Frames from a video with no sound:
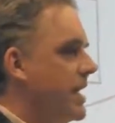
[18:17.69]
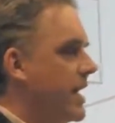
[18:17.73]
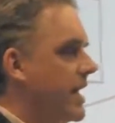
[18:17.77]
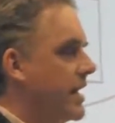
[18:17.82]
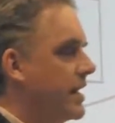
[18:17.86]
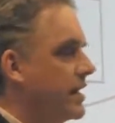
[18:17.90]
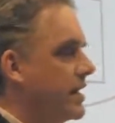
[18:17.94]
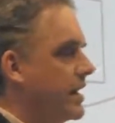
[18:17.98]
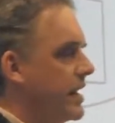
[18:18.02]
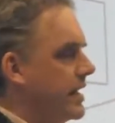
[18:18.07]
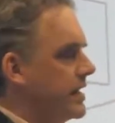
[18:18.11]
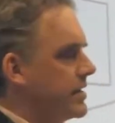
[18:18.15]

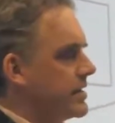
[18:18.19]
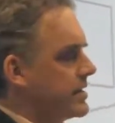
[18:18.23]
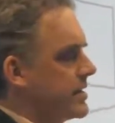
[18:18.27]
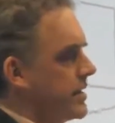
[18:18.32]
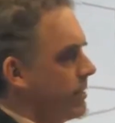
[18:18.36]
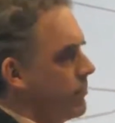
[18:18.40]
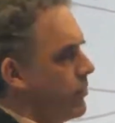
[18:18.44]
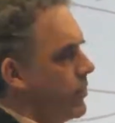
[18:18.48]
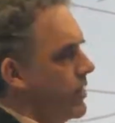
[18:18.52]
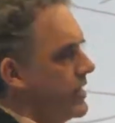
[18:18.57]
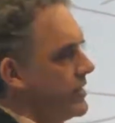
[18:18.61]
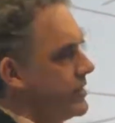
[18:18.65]
And in
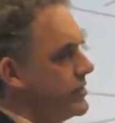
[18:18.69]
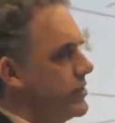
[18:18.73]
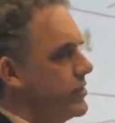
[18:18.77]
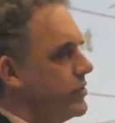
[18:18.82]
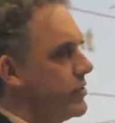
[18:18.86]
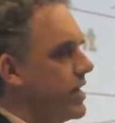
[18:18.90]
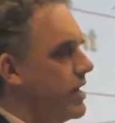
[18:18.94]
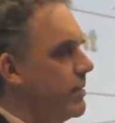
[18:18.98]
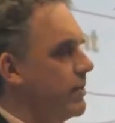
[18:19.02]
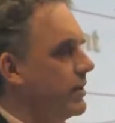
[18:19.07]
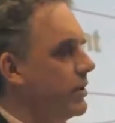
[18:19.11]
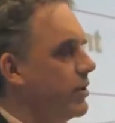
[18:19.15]
some ways, you
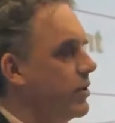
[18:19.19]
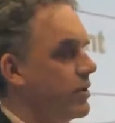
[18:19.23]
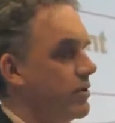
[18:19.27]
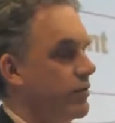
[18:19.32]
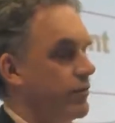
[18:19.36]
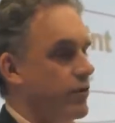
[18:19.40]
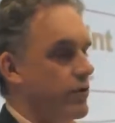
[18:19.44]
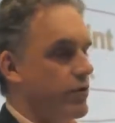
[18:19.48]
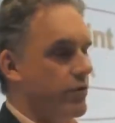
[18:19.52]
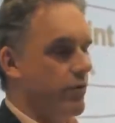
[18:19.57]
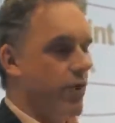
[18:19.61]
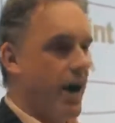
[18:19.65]
come
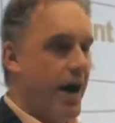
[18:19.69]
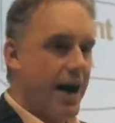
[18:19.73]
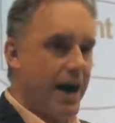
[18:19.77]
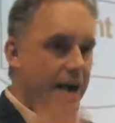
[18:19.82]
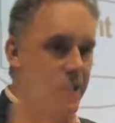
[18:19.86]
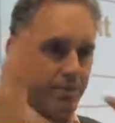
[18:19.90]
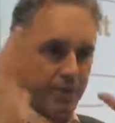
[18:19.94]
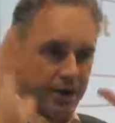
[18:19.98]
along for the ride.